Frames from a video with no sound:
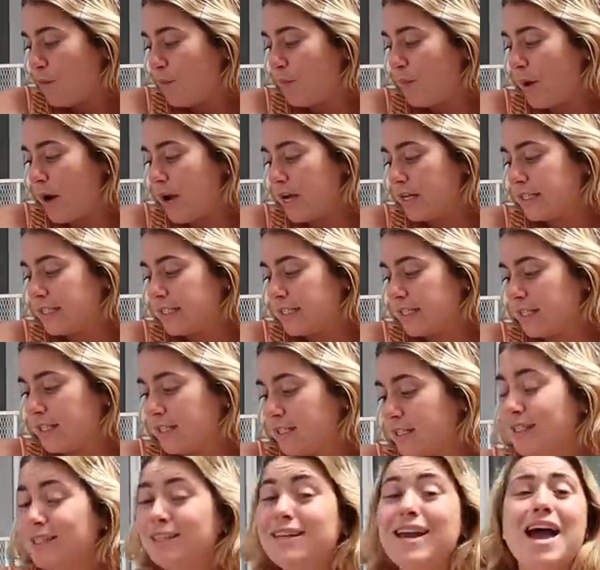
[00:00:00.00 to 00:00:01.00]
But
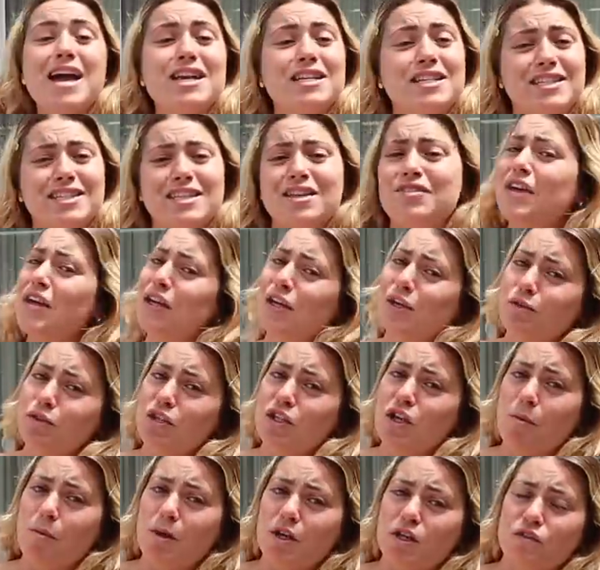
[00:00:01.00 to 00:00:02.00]
yes, thank you
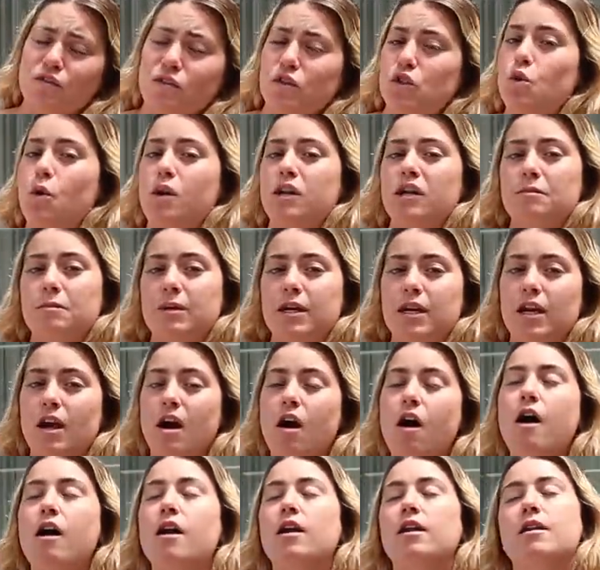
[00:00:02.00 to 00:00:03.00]
so much for joining me
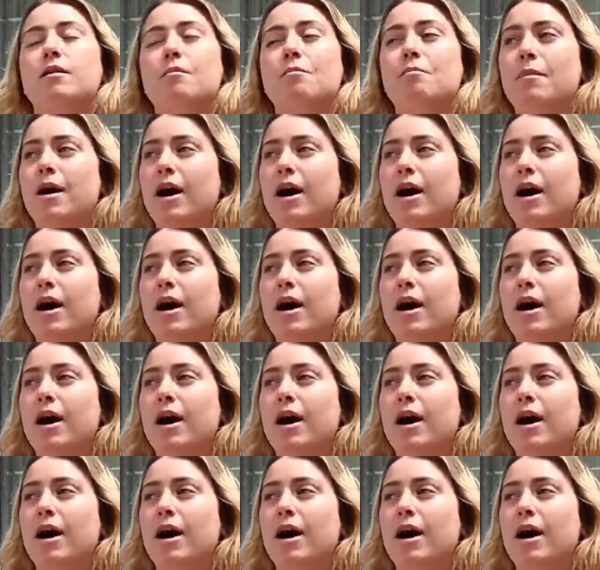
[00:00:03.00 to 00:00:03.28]
on